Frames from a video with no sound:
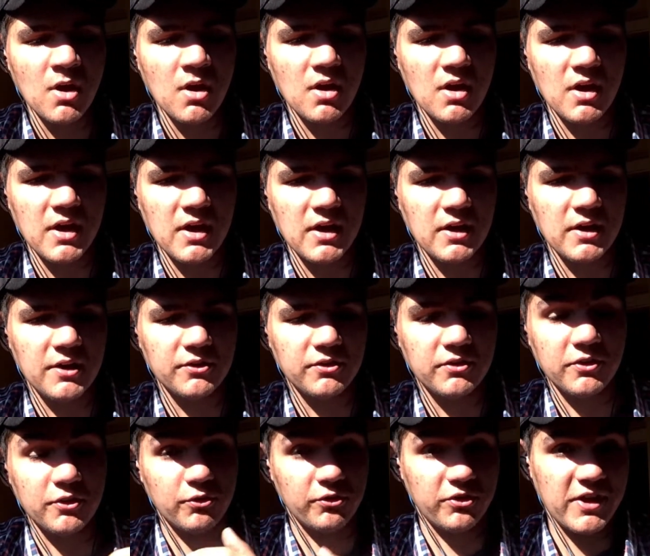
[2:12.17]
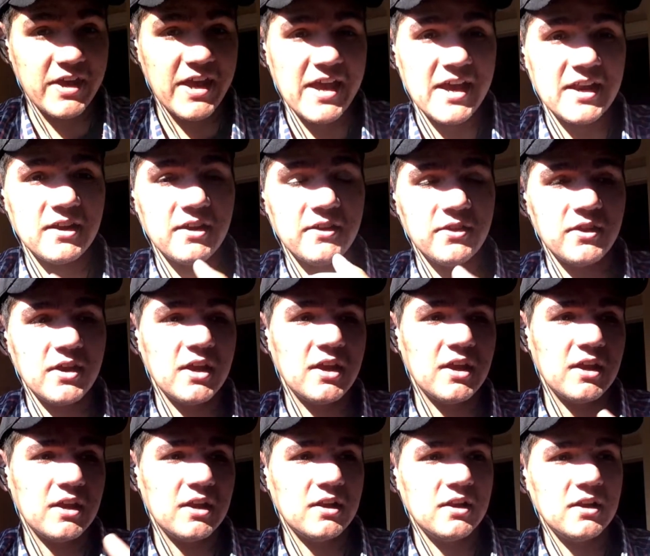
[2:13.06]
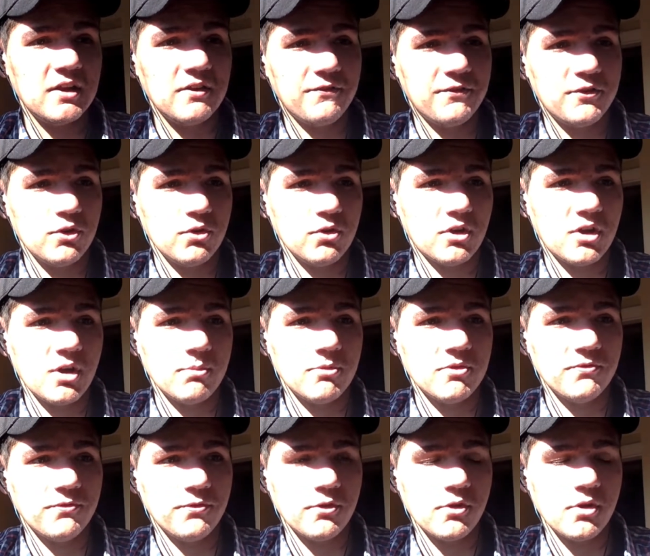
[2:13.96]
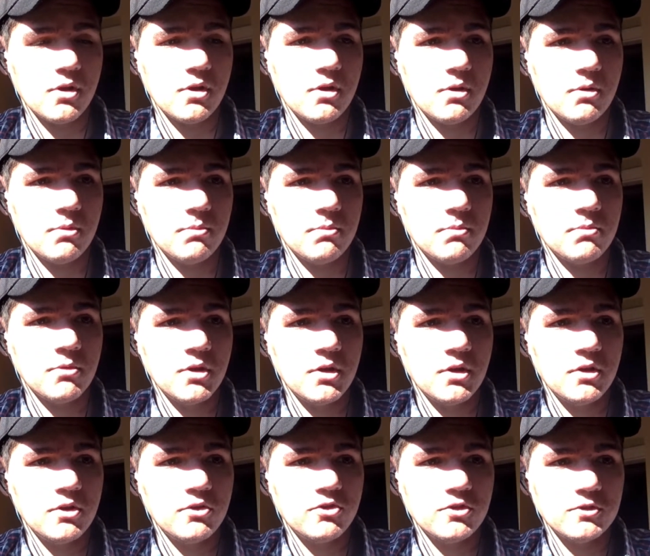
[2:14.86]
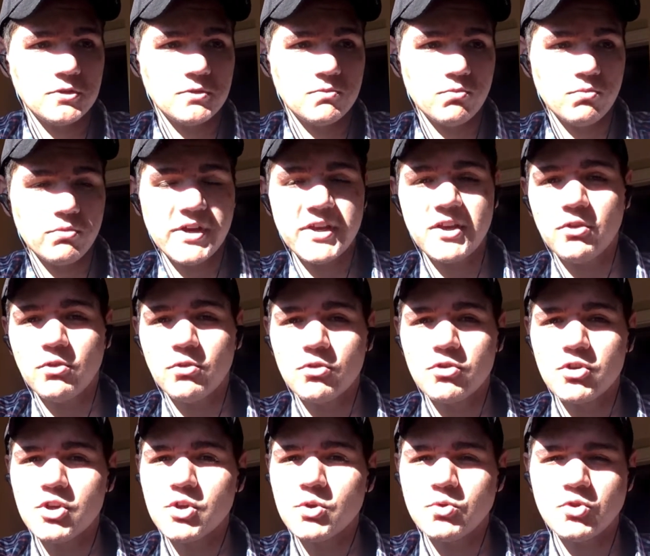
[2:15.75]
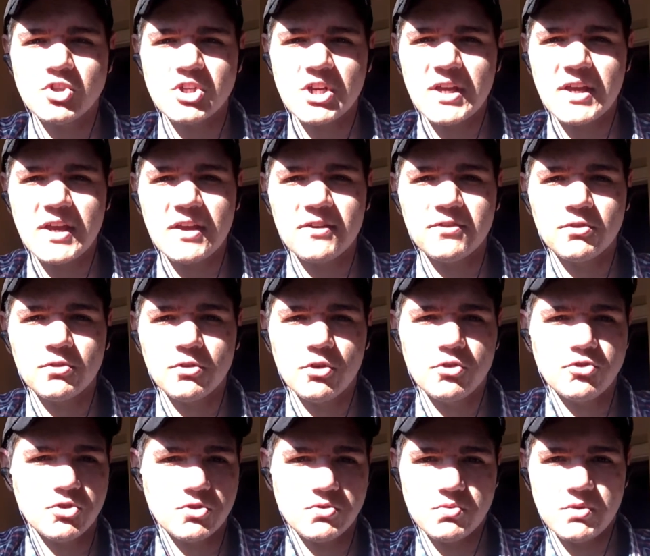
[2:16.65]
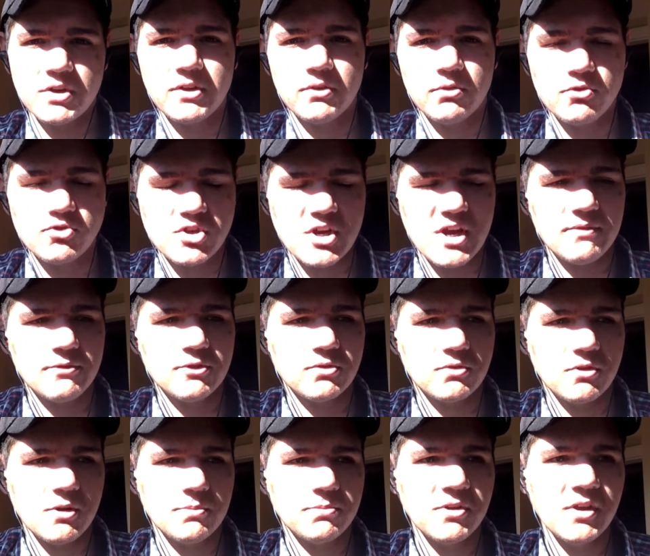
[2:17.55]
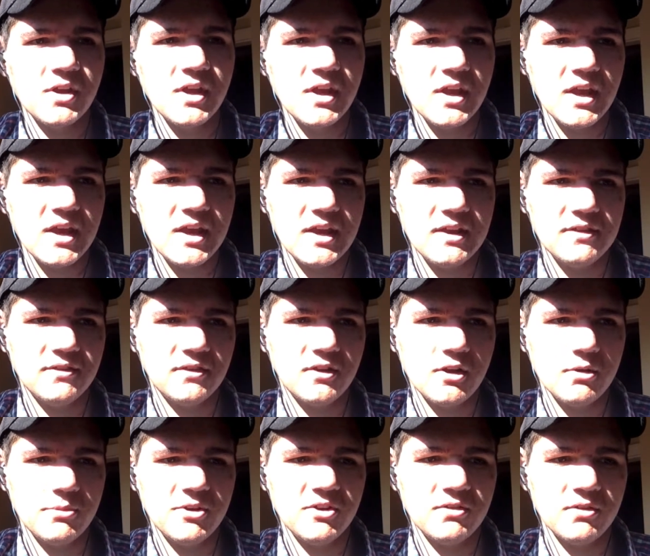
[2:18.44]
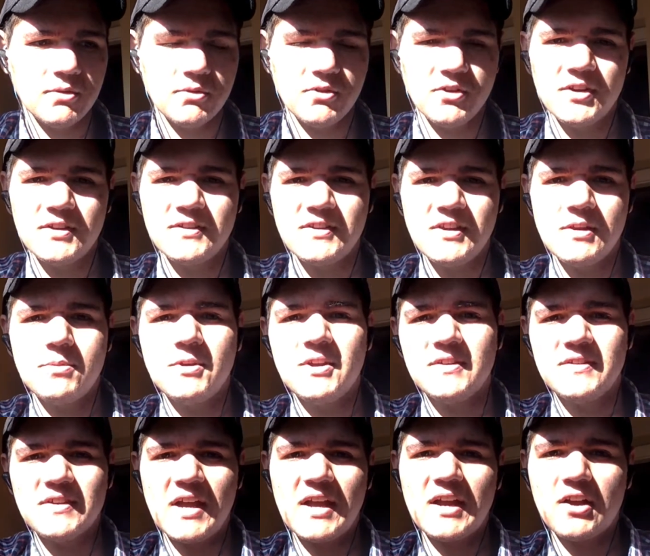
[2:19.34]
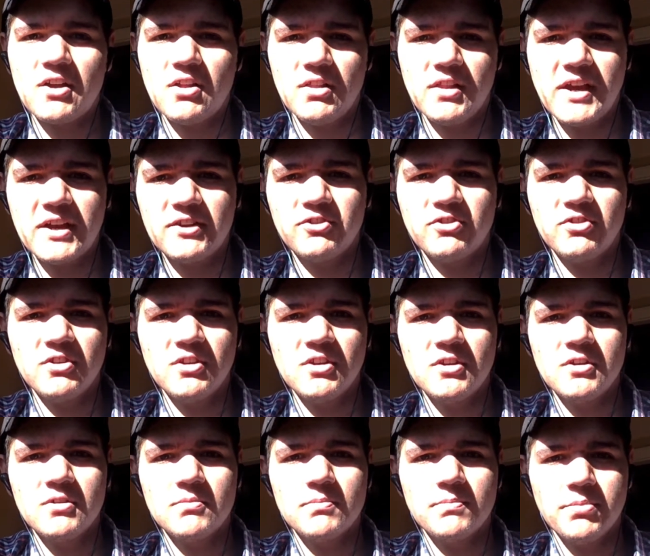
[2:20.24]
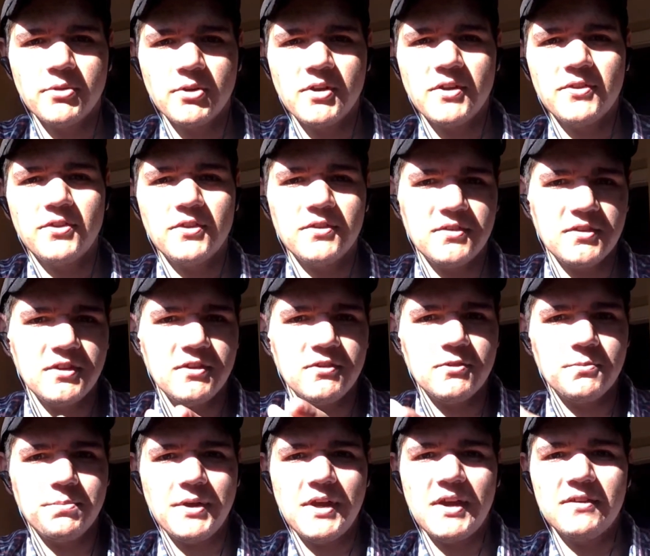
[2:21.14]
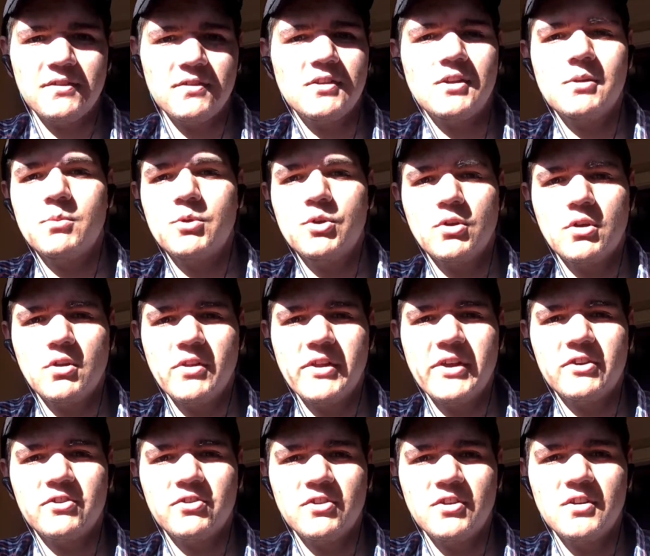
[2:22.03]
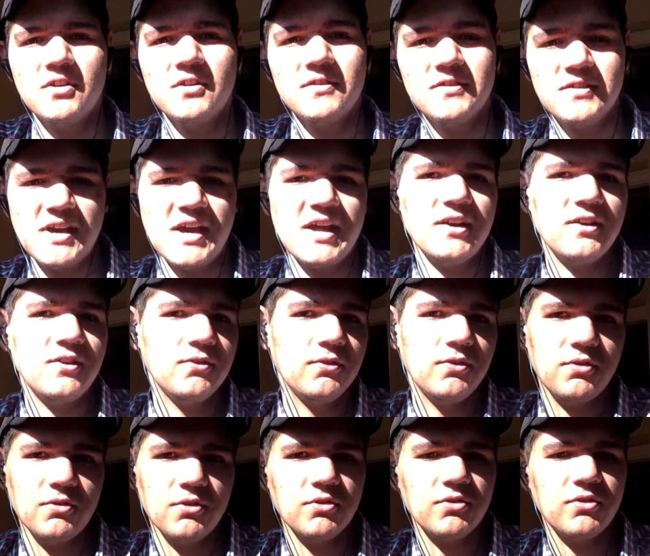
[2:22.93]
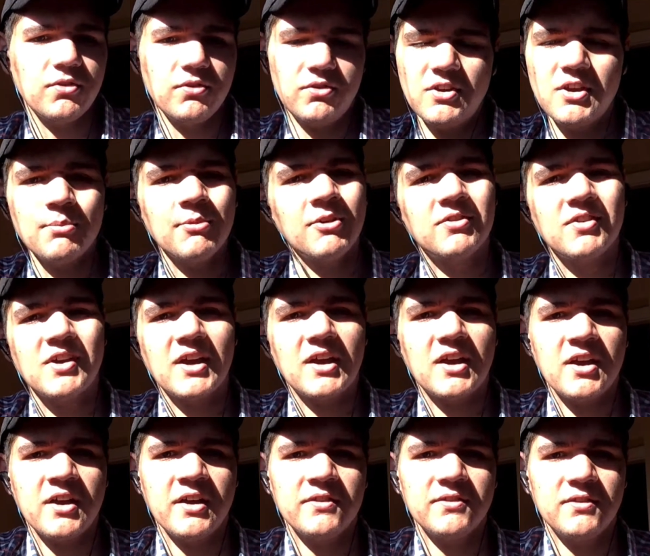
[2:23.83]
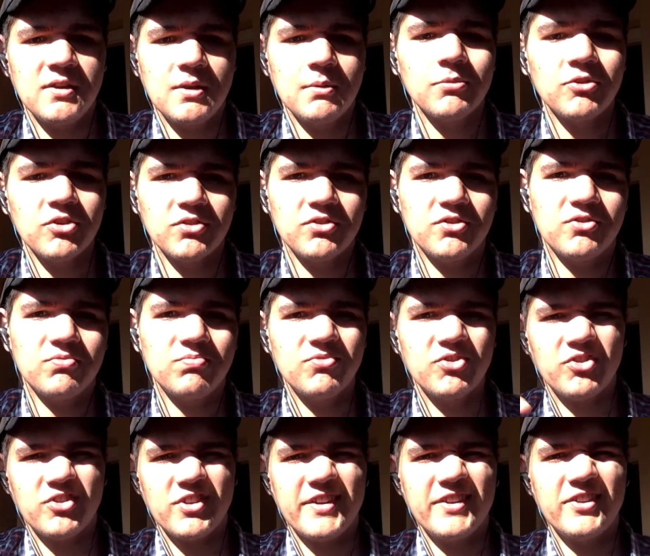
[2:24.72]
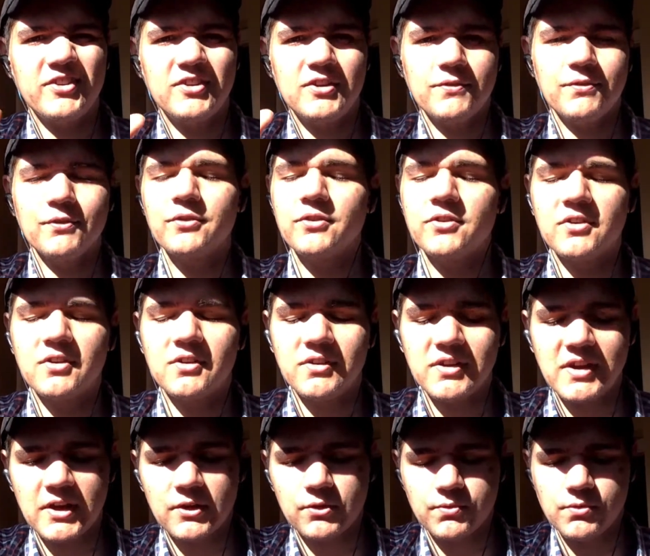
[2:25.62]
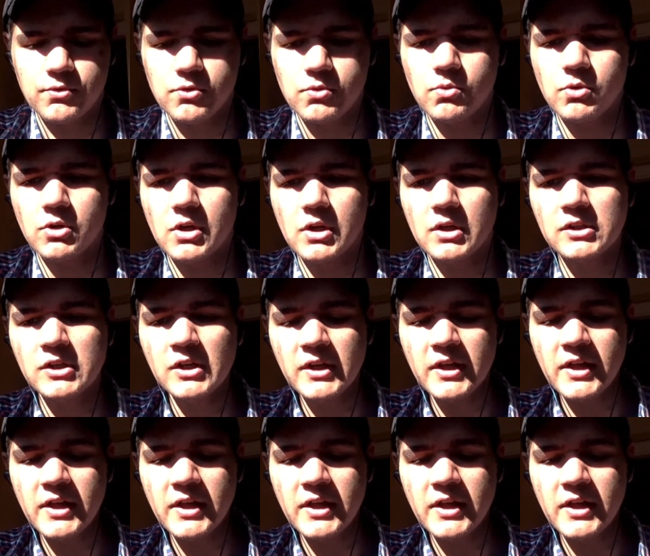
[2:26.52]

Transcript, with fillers: Uh, so there's that, and then if you're coming from just regular Node J S or just regular JavaScript, it's going to be something like db.collection, parentheses, you pass the name of your collection, dot insert. So same exact concept, just slightly different syntax for doing it.